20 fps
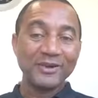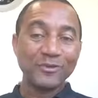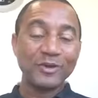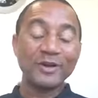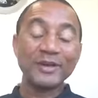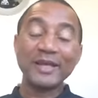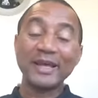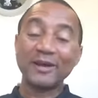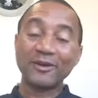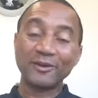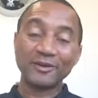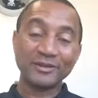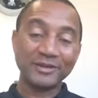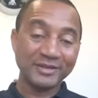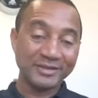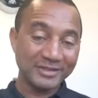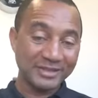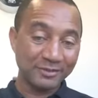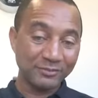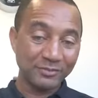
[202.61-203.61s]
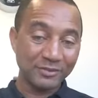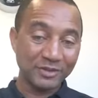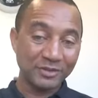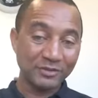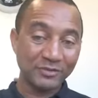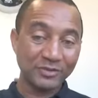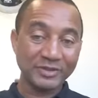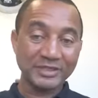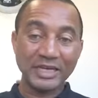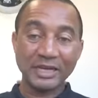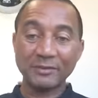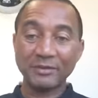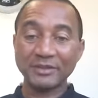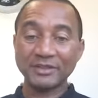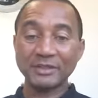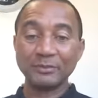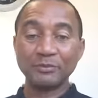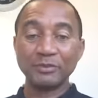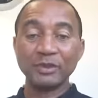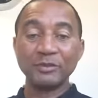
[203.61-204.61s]
Well, they are not the same thing. Retirement
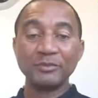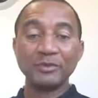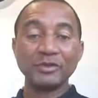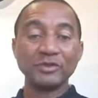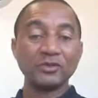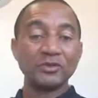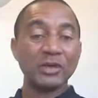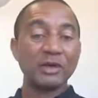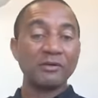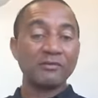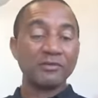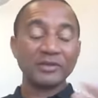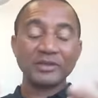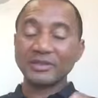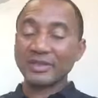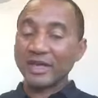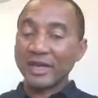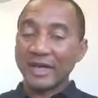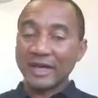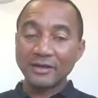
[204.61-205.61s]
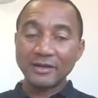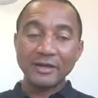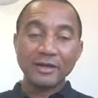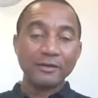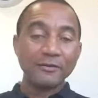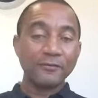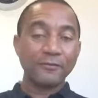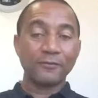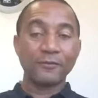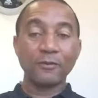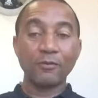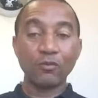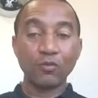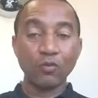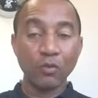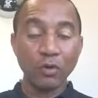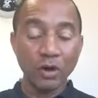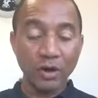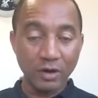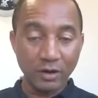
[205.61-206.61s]
simply means you have retired
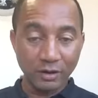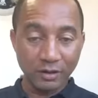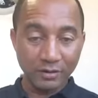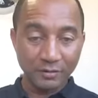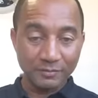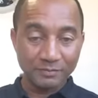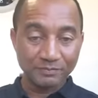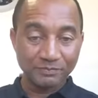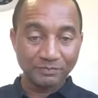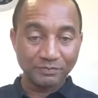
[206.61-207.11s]
from work.